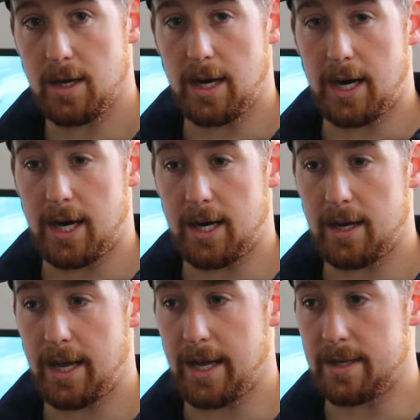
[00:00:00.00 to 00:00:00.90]

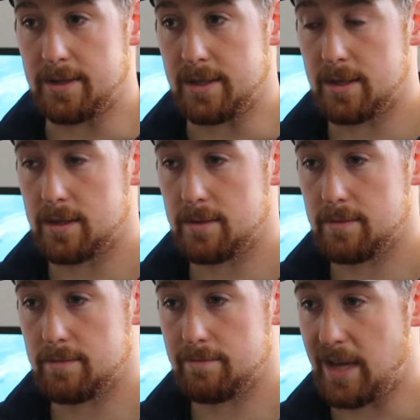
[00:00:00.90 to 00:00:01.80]
and
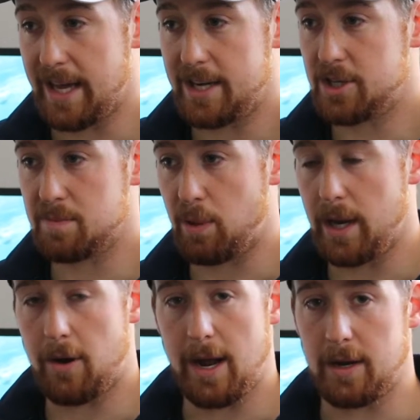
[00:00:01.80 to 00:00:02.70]
I get to just
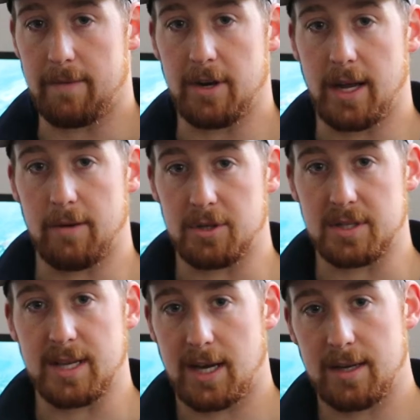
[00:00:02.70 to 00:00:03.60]
play around every day, which
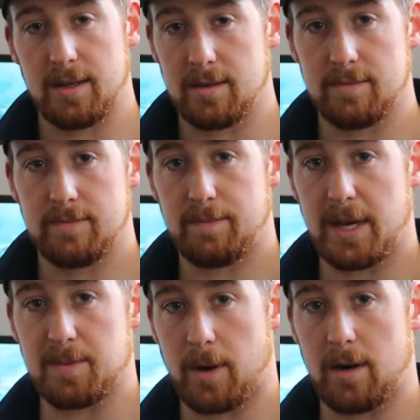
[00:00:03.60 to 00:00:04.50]
is kind of the
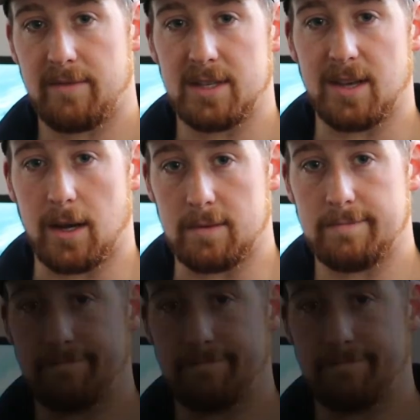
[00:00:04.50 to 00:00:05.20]
best part of design.